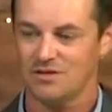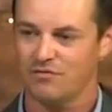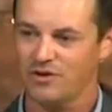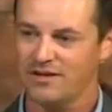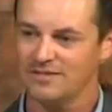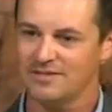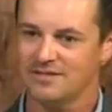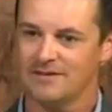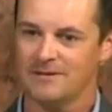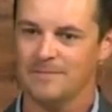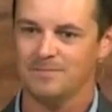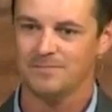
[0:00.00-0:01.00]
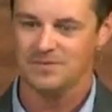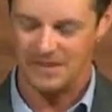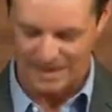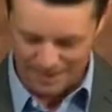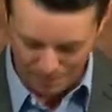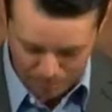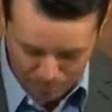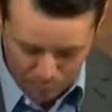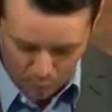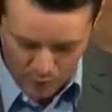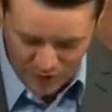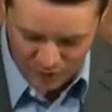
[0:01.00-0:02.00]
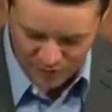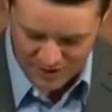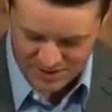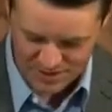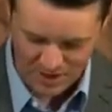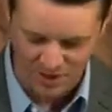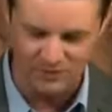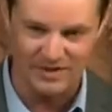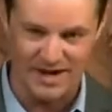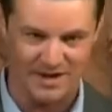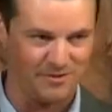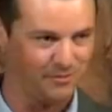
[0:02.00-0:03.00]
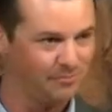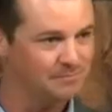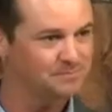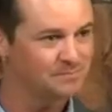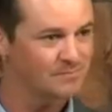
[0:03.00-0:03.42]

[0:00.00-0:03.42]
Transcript: So, friends, to kind of boil this all down,